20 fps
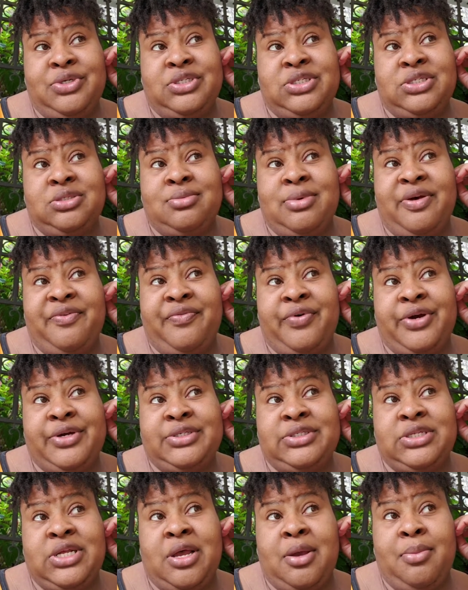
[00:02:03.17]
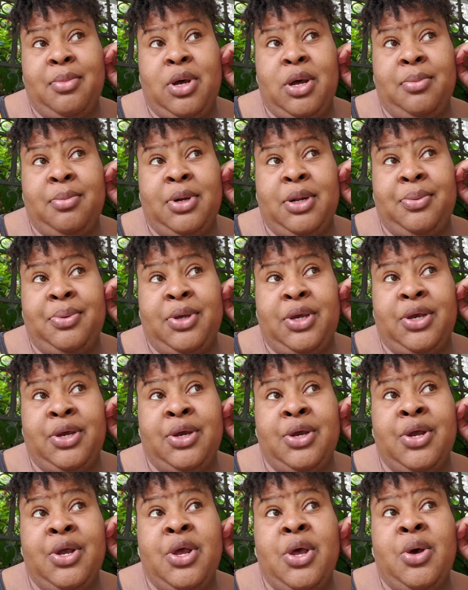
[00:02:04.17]
This is my first time coming up
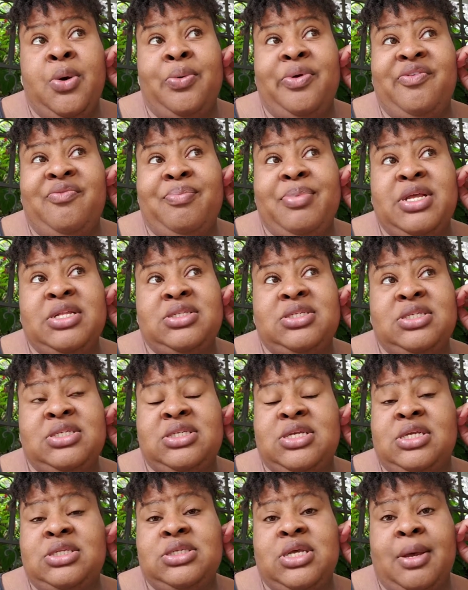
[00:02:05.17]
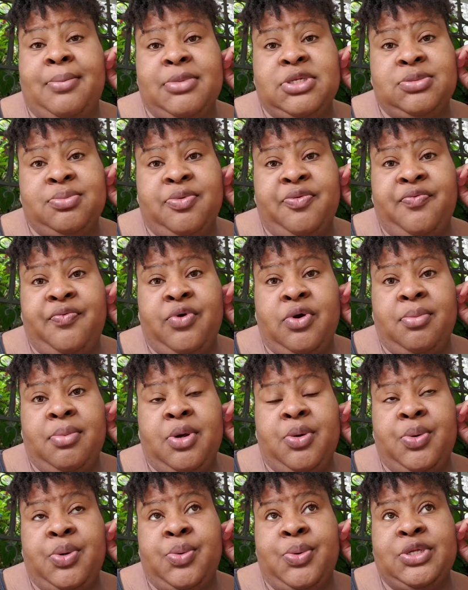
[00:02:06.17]
here. We've been to St. Thomas before,
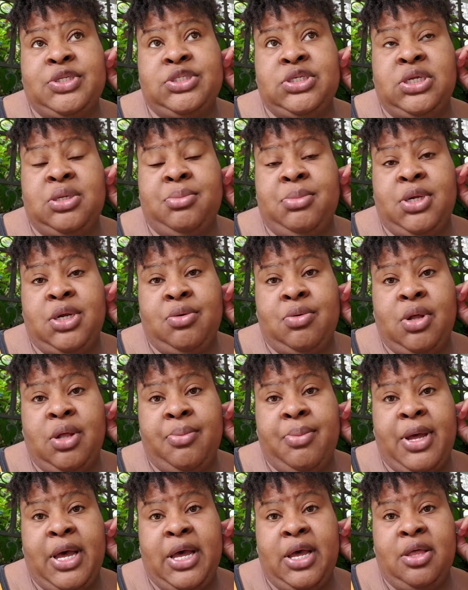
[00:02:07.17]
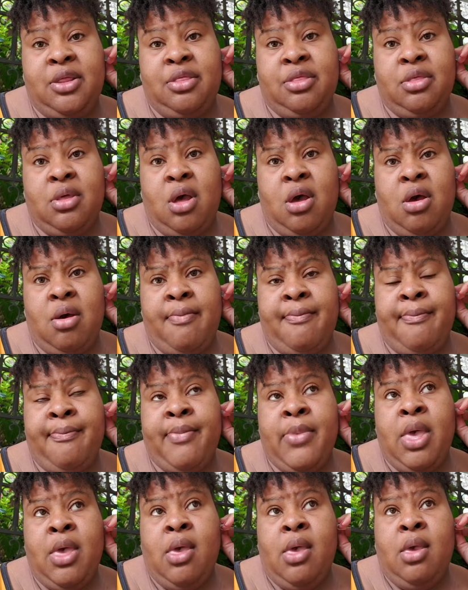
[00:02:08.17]
but we went to the mineral bath. I'm
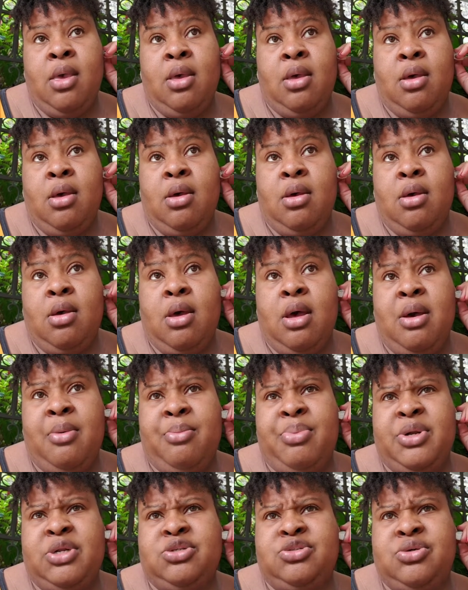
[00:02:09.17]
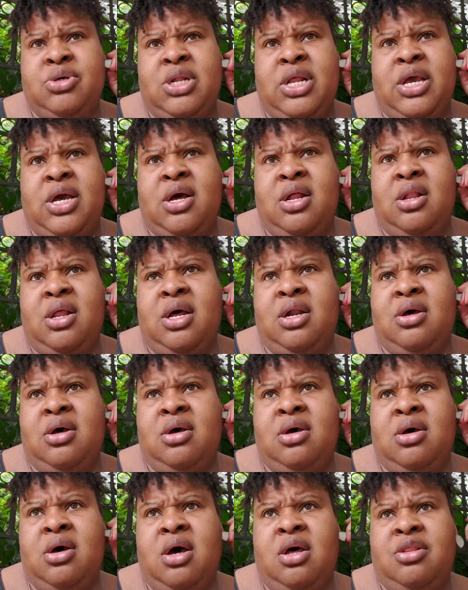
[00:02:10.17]
pretty sure like a lot
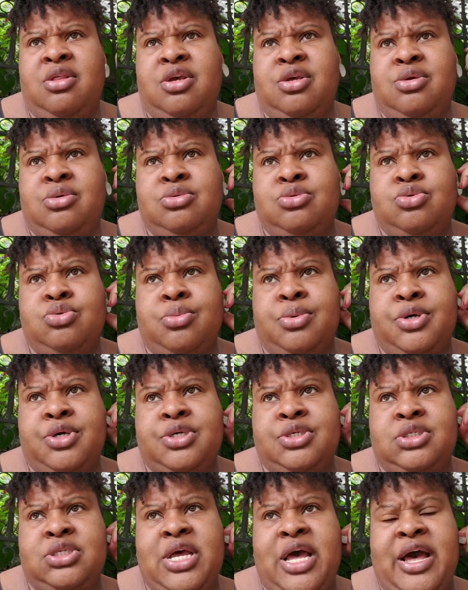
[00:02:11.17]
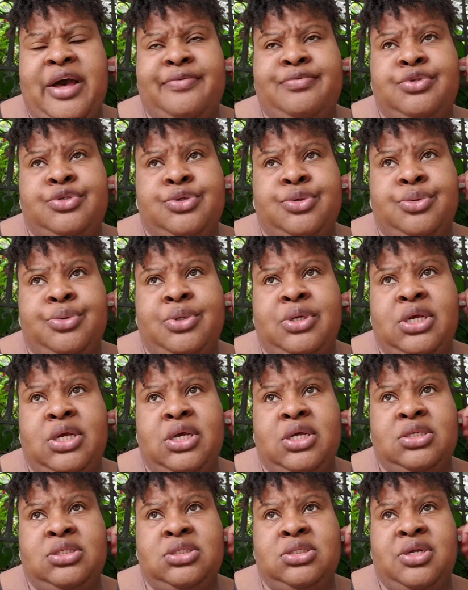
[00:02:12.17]
of other YouTubers have shown
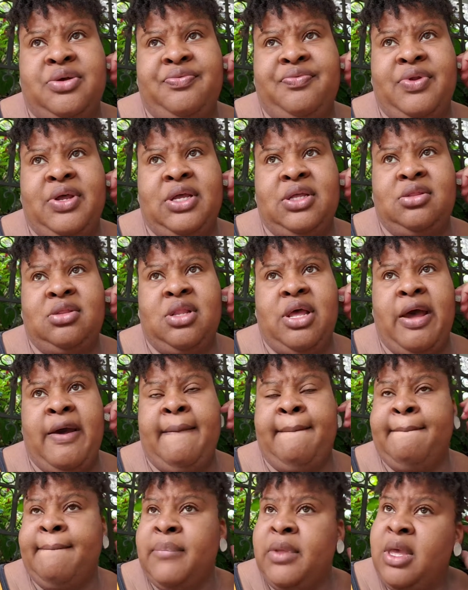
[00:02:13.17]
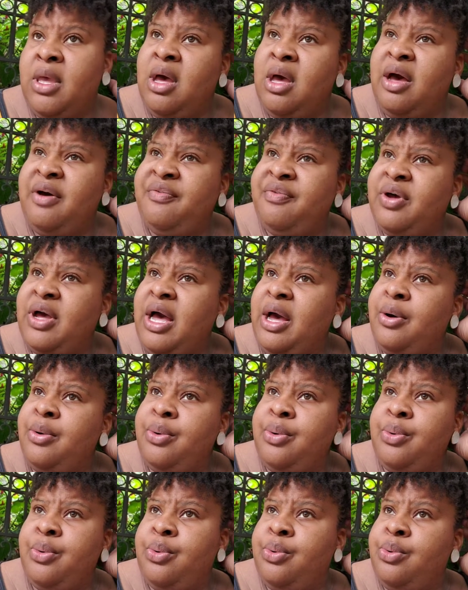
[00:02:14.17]
it and stuff like that. I forgot
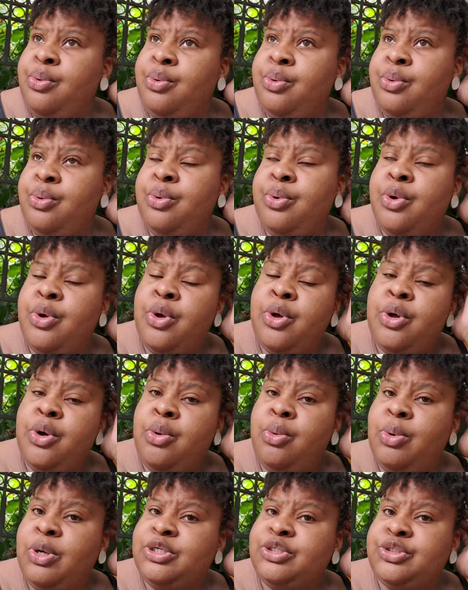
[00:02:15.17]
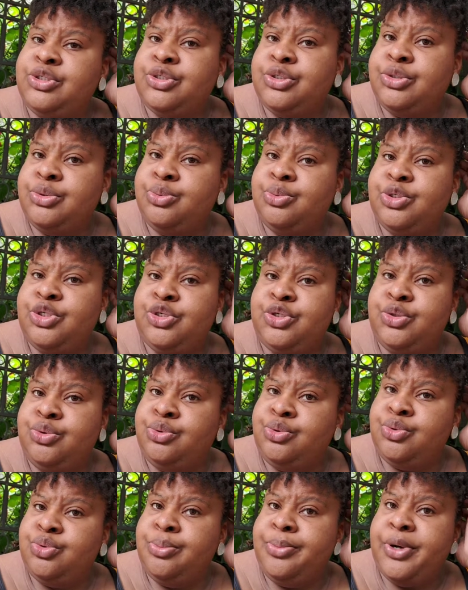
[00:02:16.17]
which
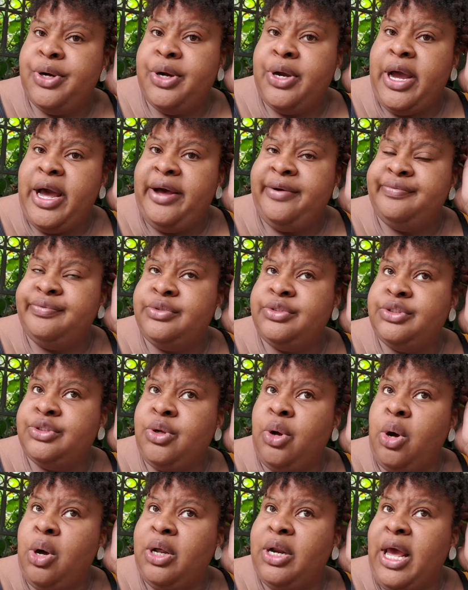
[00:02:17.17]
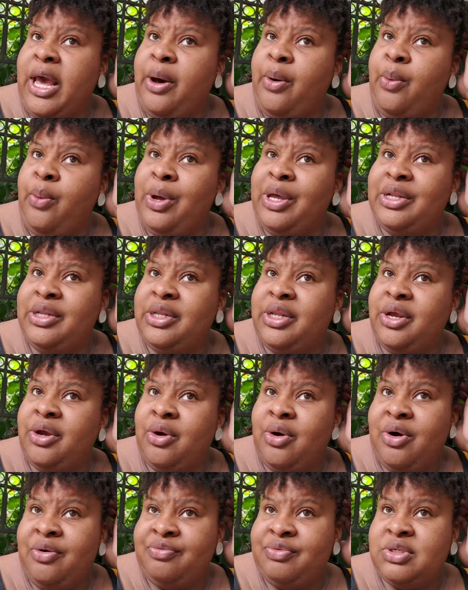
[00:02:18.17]
YouTuber I saw that went
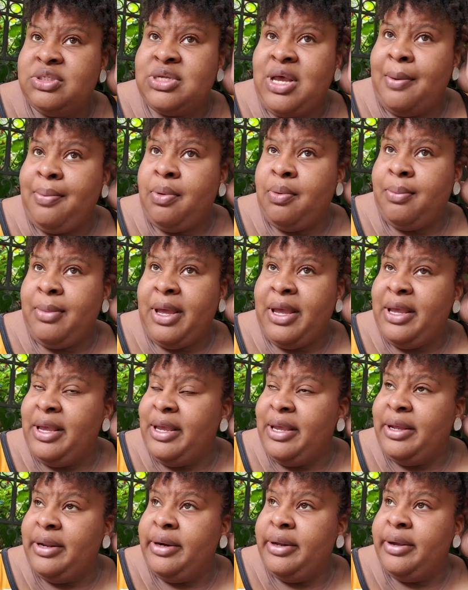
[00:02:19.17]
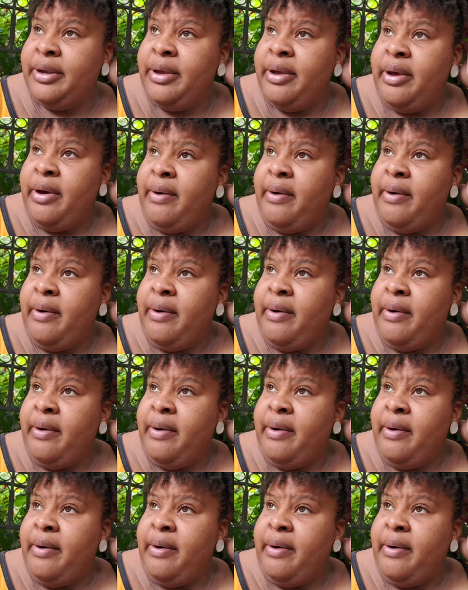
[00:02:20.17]
there off the top of my head.